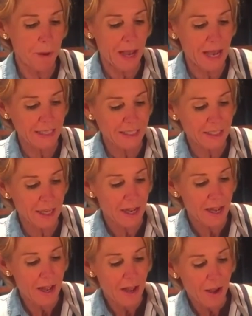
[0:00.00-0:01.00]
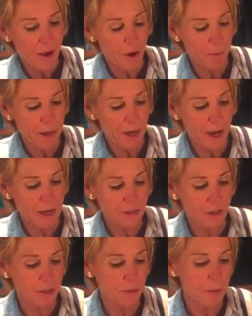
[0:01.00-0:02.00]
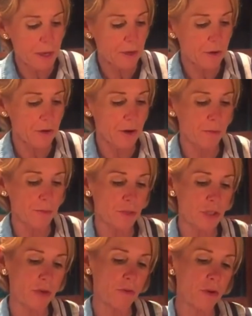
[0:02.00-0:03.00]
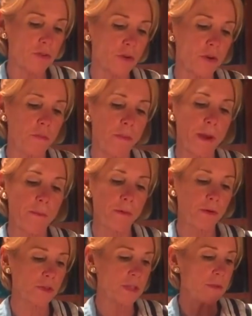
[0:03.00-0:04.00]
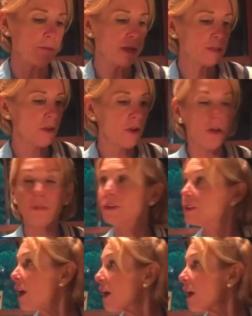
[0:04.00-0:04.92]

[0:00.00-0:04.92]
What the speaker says: best homemade hot sauce maker, and she grows her own peppers and makes all these